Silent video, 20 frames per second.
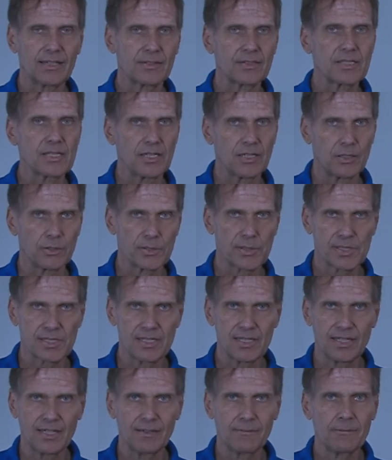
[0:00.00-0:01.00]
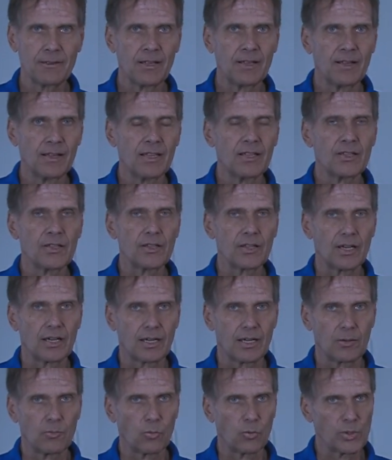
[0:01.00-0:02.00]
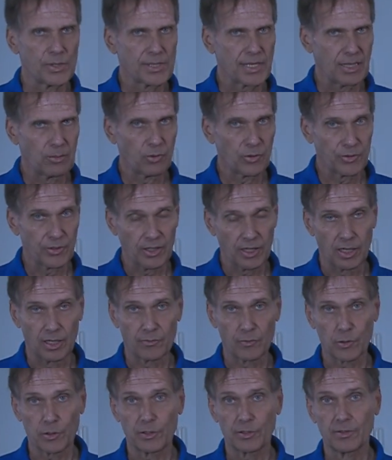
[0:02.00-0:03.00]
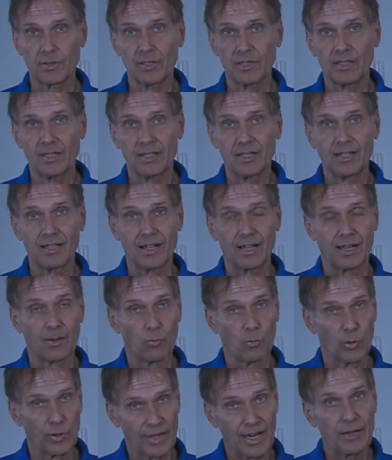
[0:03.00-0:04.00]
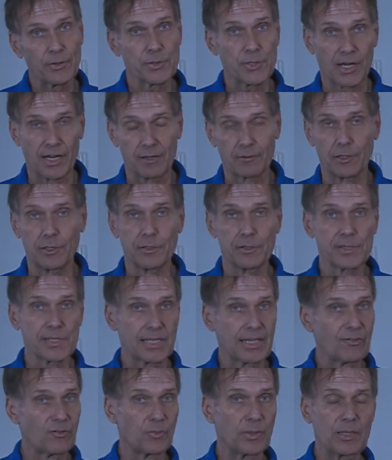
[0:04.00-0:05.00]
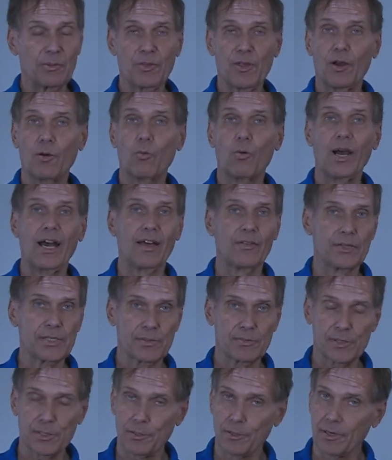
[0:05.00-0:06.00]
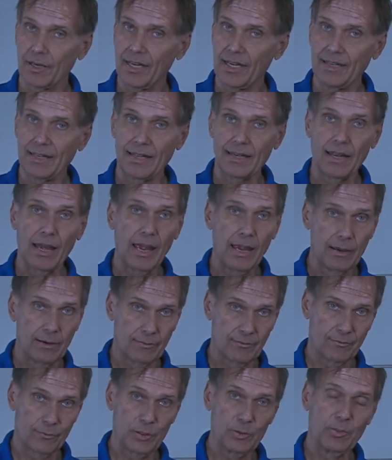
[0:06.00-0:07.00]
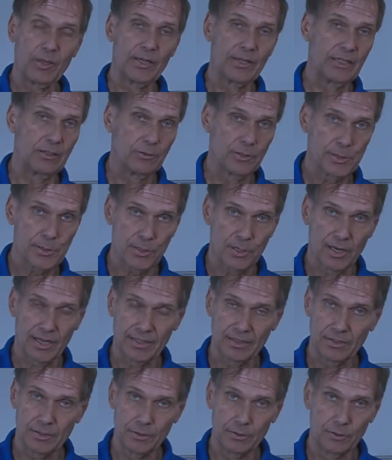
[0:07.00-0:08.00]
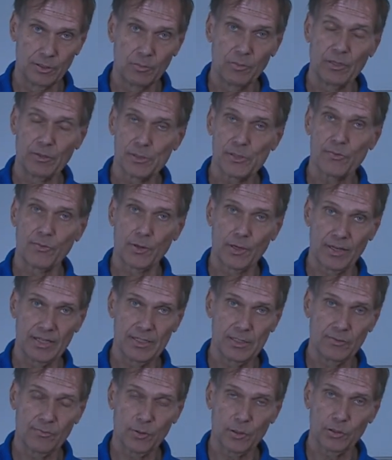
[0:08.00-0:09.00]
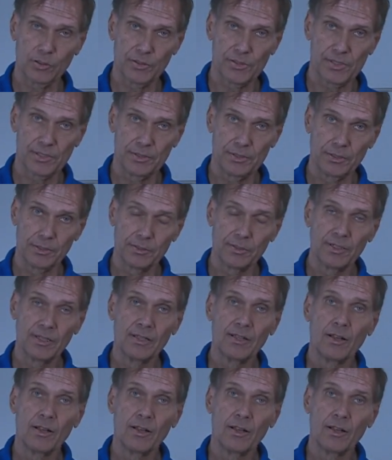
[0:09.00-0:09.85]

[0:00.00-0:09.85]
at the TOC um, was able to hover um, without gyros, and everybody thought, wow, this was great, and everybody was trying to do it, but it was very difficult to do.